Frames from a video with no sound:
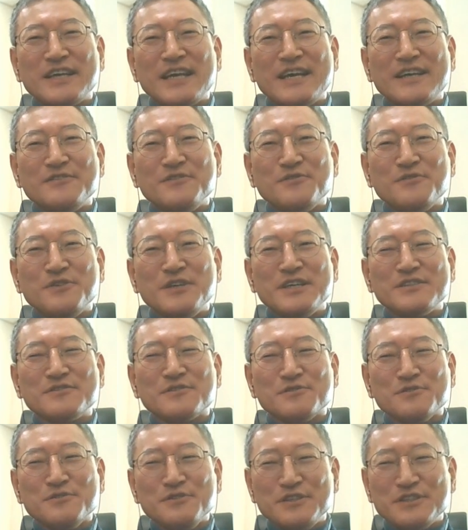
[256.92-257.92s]
and urea
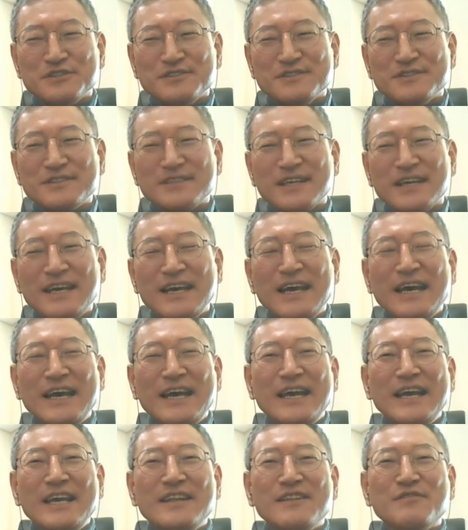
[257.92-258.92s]
solutions.
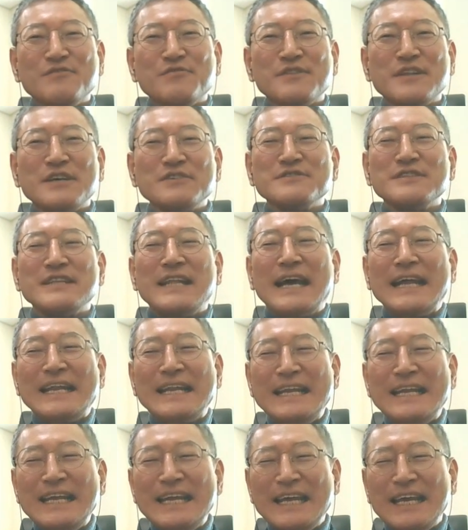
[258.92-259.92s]
In
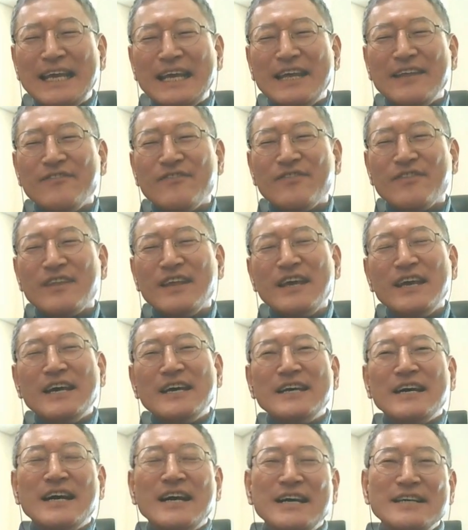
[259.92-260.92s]
2019,
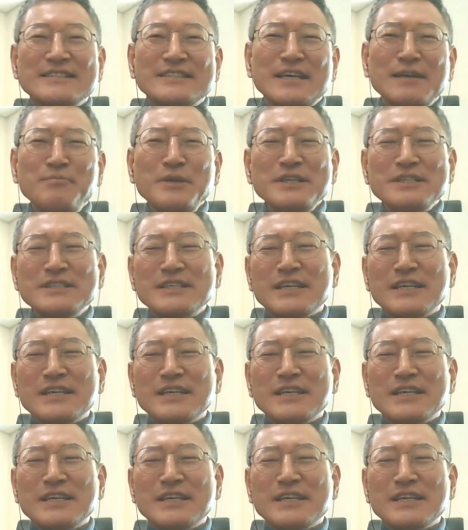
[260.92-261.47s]
the Japanese